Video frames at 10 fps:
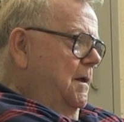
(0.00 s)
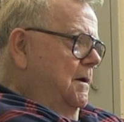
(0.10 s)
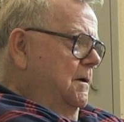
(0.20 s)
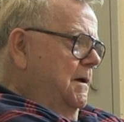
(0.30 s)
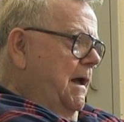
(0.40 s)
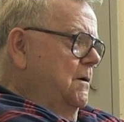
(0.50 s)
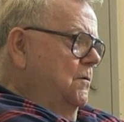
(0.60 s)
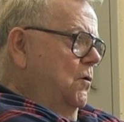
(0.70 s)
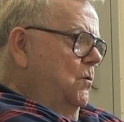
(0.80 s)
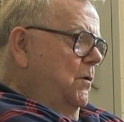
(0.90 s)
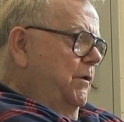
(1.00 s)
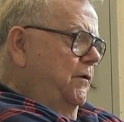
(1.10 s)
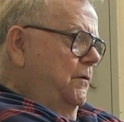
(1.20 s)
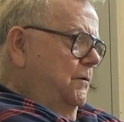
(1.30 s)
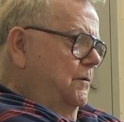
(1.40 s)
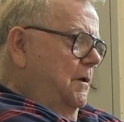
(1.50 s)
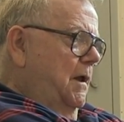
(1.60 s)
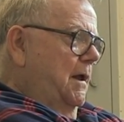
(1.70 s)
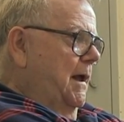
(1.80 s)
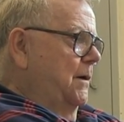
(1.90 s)
I don't know what we do.
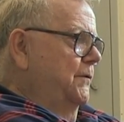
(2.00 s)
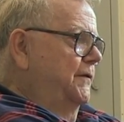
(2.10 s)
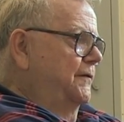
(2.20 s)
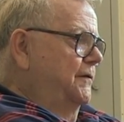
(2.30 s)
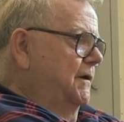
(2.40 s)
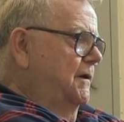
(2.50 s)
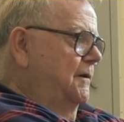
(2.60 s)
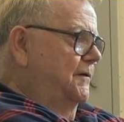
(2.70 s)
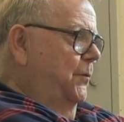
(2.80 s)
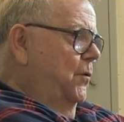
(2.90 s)
I was just thinking this